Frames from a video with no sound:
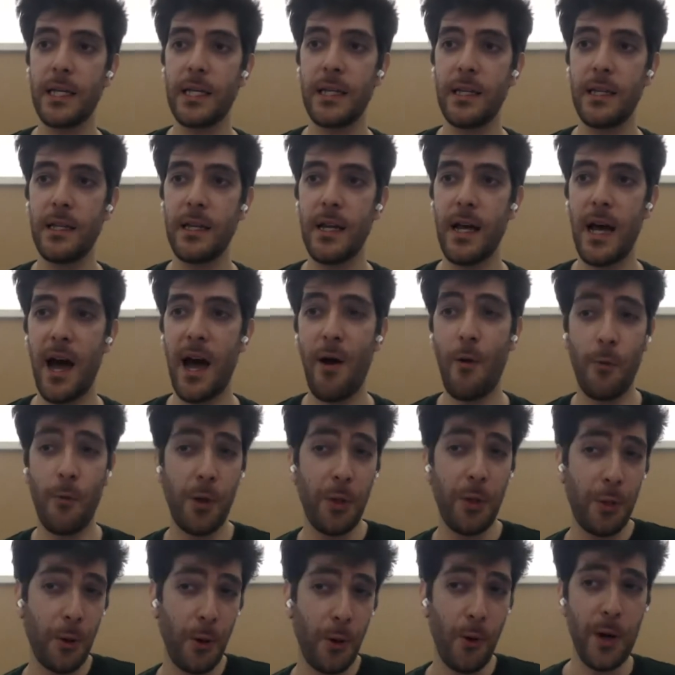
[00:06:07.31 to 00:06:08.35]
But
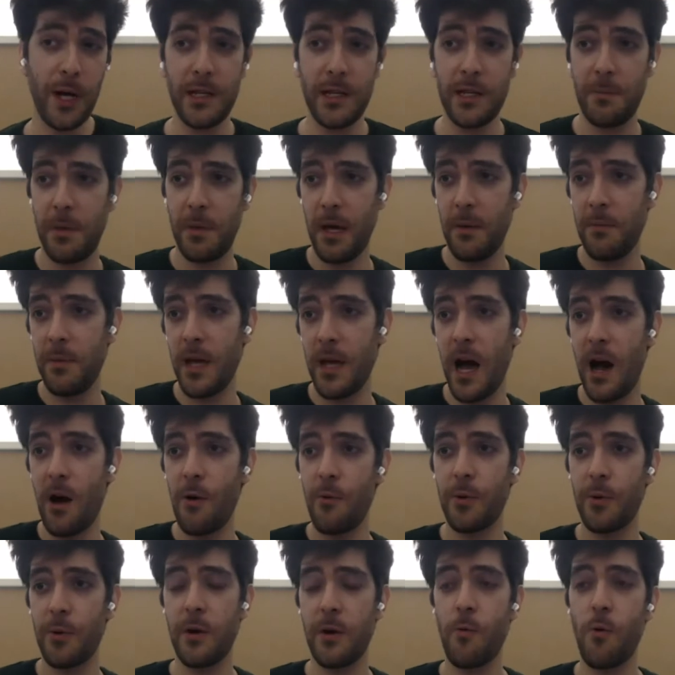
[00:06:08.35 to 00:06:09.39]
are we throwing the
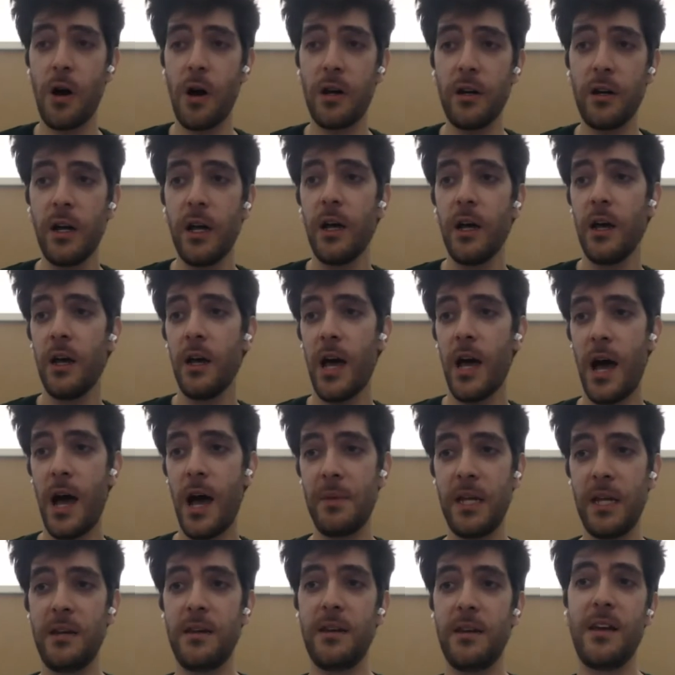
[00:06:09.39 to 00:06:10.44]
baby out with the water?
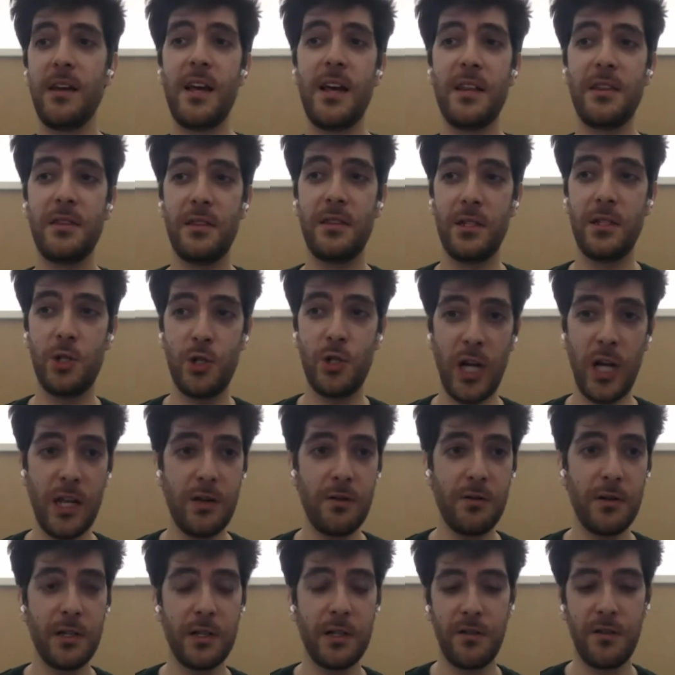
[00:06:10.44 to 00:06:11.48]
I mean,
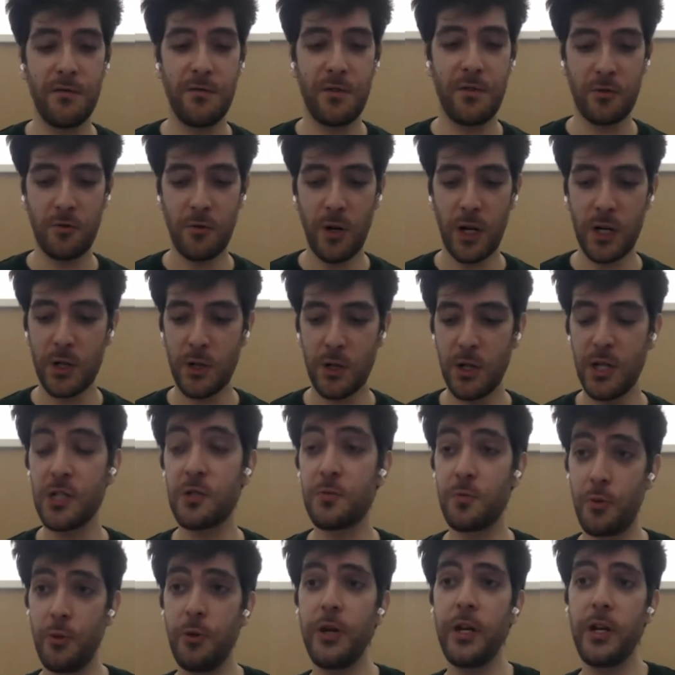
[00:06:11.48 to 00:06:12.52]
the JUnit
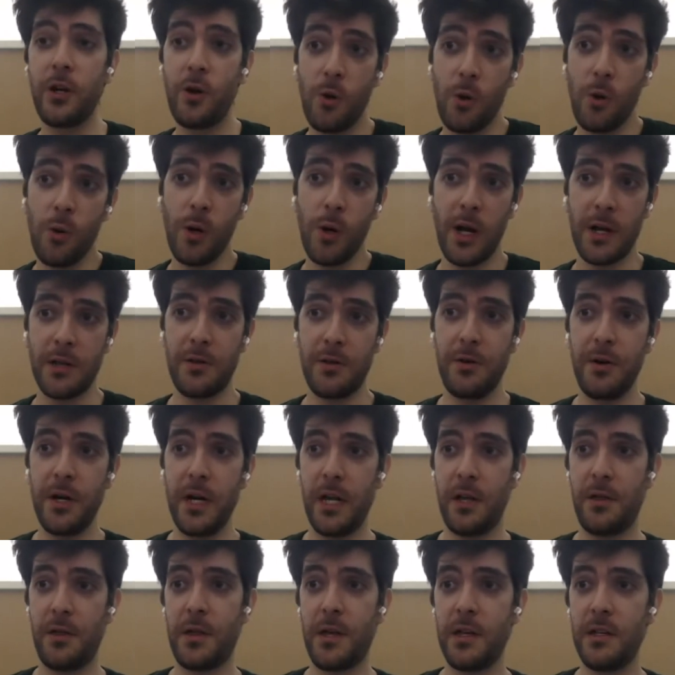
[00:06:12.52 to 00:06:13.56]
infrastructure is pretty
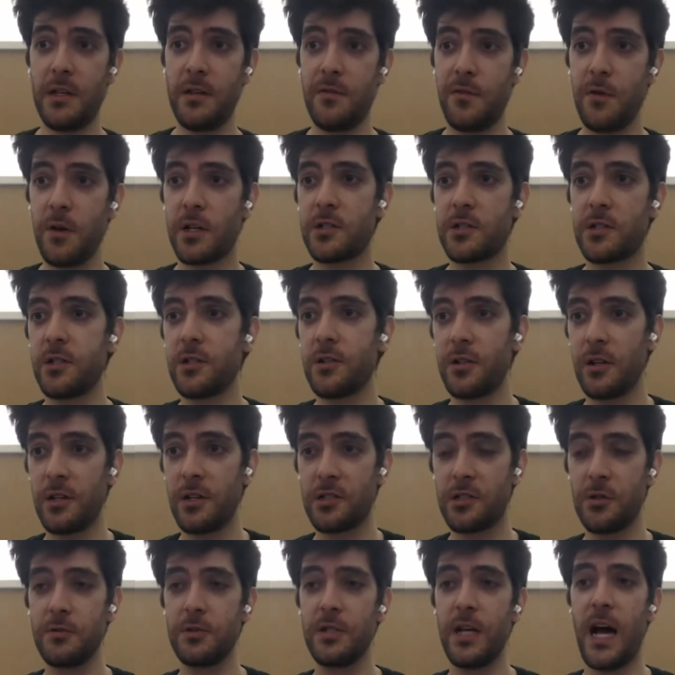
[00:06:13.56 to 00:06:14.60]
cool underneath. If
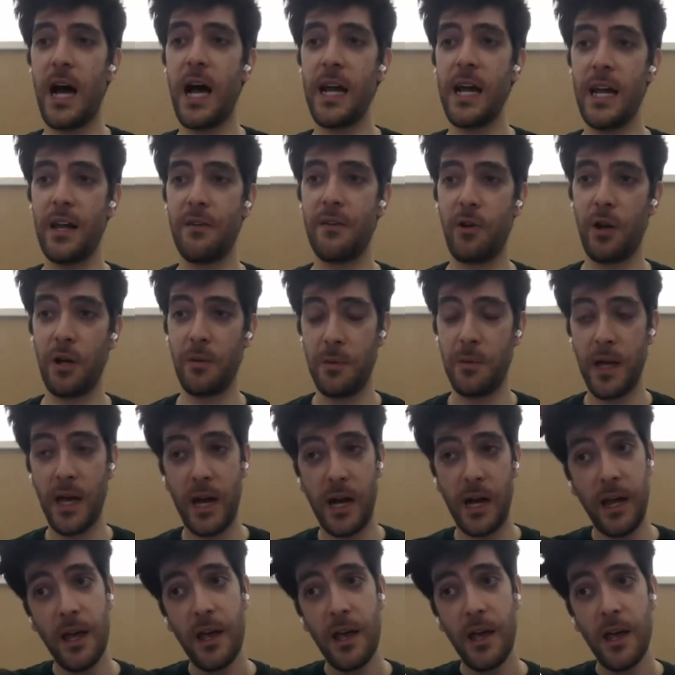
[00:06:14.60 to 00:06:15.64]
you exclude the
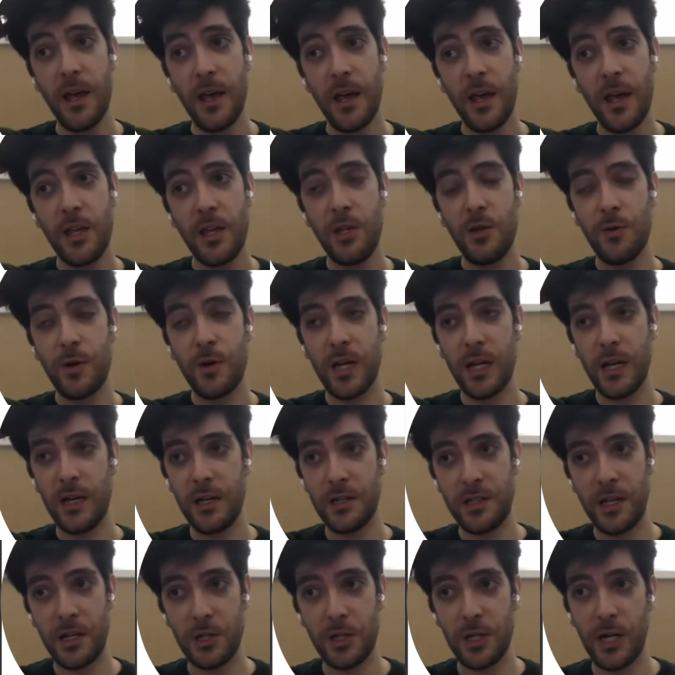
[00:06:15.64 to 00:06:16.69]
high-level API,
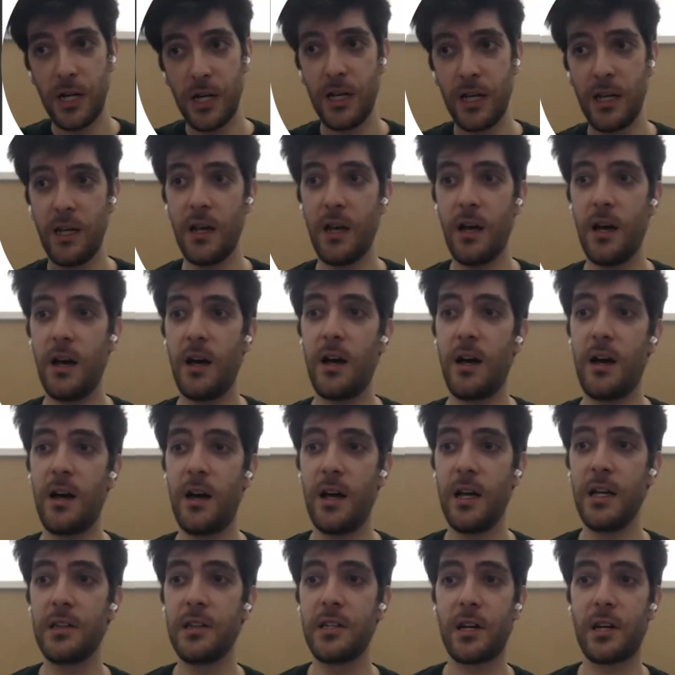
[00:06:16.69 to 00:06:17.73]
you can
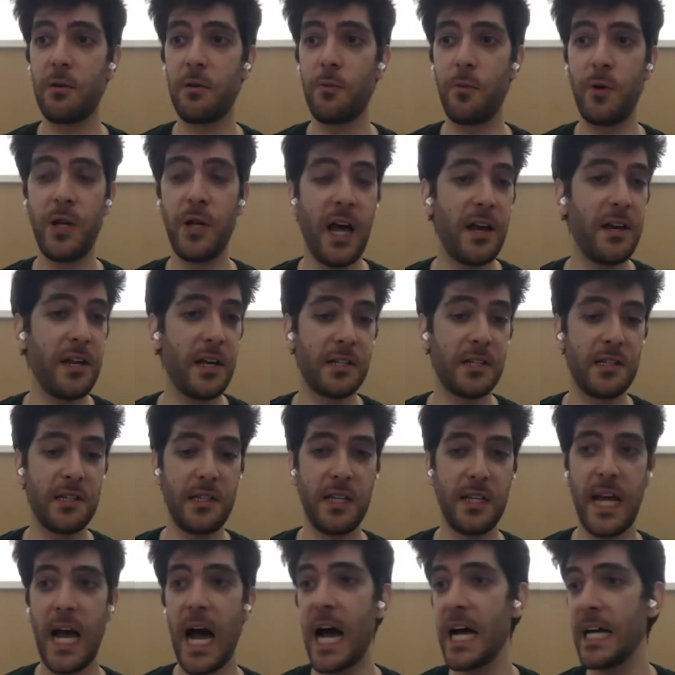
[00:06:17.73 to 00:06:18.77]
essentially integrate with
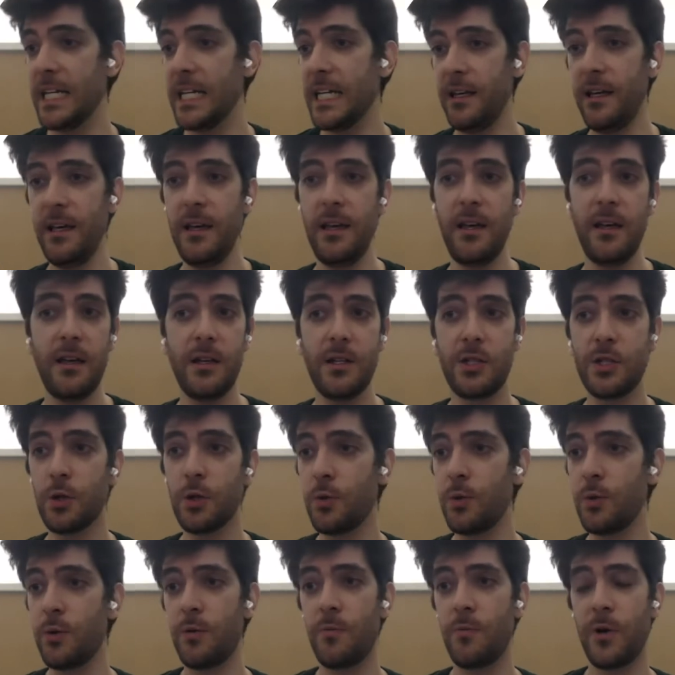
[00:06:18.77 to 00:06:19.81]
any existing
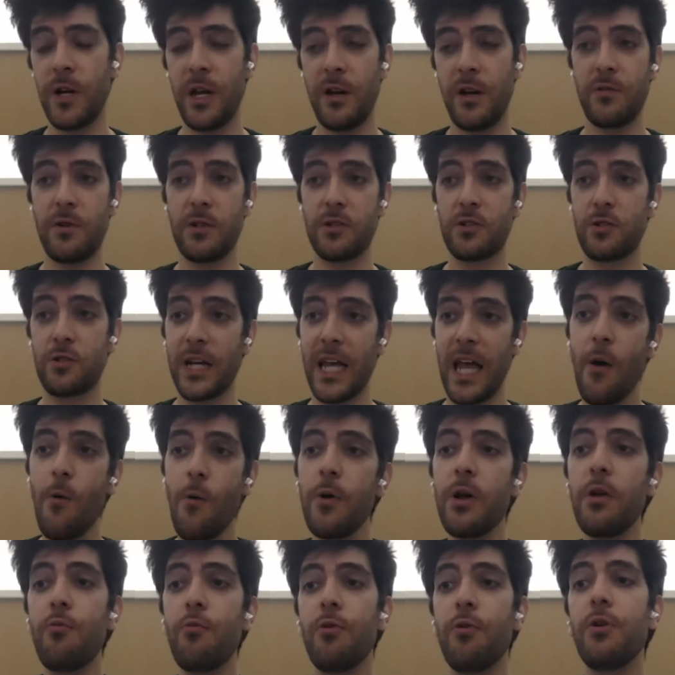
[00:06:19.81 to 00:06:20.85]
IDE tool or whatever.
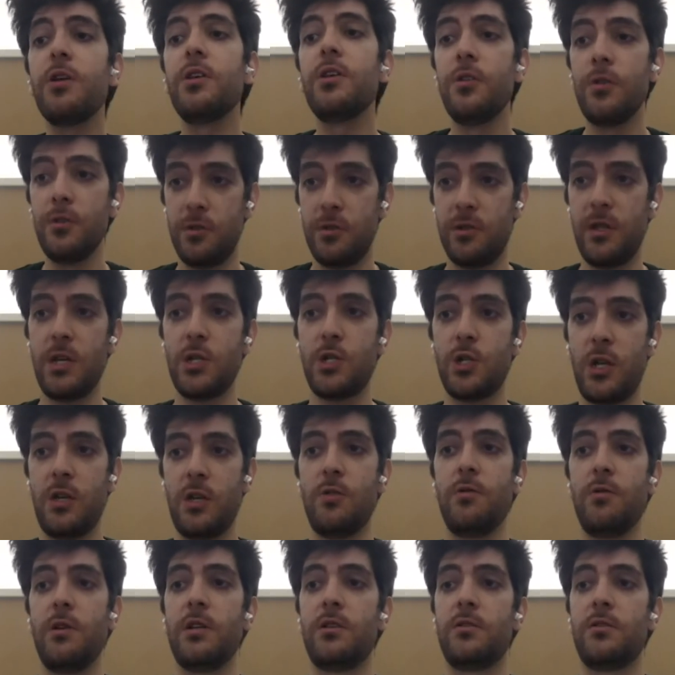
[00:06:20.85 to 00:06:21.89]
So can we
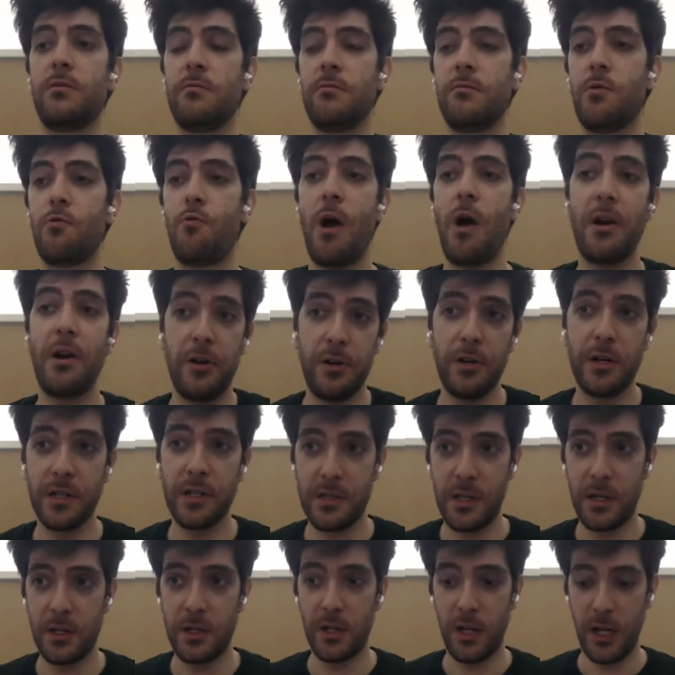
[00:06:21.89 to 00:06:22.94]
reuse the JUnit
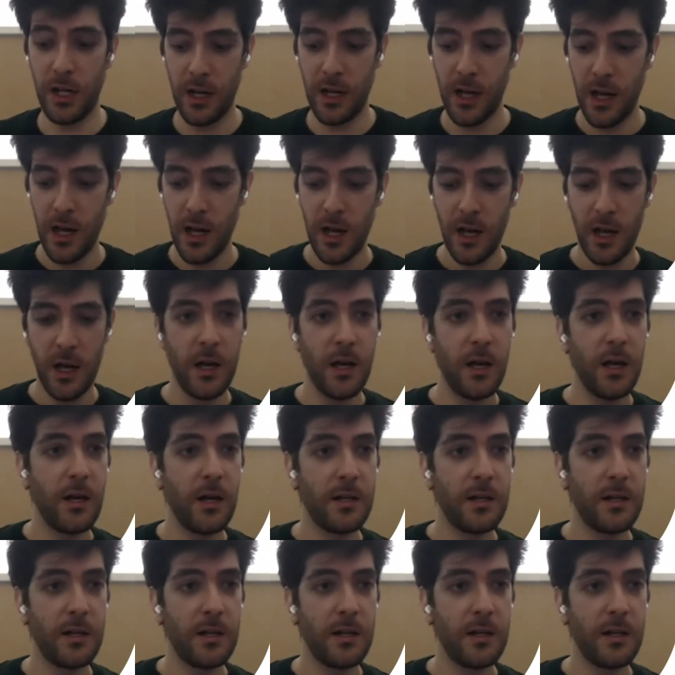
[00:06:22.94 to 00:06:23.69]
runner, essentially?